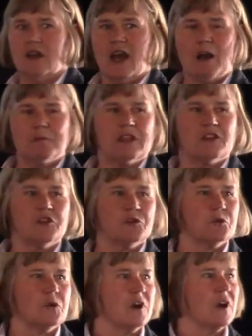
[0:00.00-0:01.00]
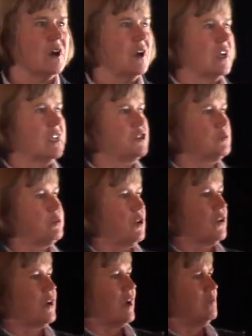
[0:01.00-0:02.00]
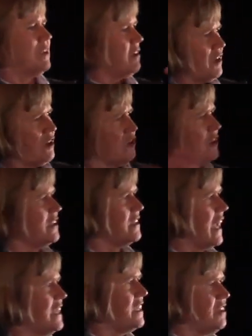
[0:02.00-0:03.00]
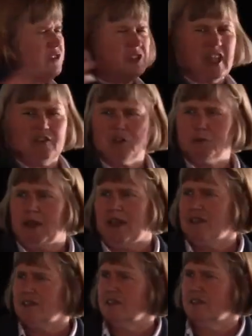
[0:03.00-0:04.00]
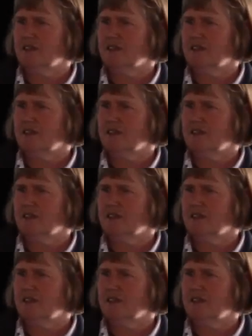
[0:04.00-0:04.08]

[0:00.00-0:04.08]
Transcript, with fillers: How many of you in your programs have heard of this idea of safe space?